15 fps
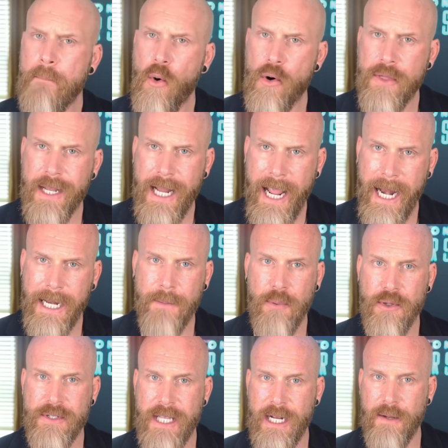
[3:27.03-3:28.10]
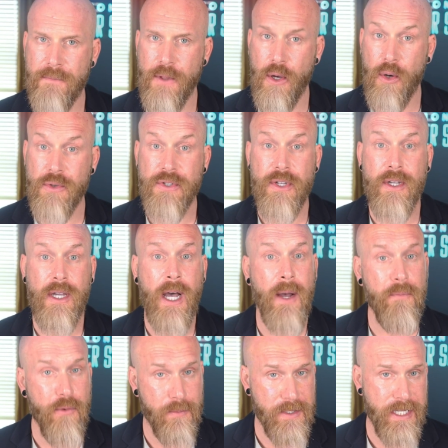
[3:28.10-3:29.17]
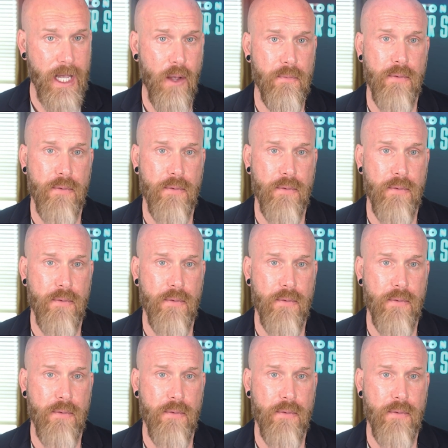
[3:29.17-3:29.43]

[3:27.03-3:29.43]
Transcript: more than 80% of those come from cell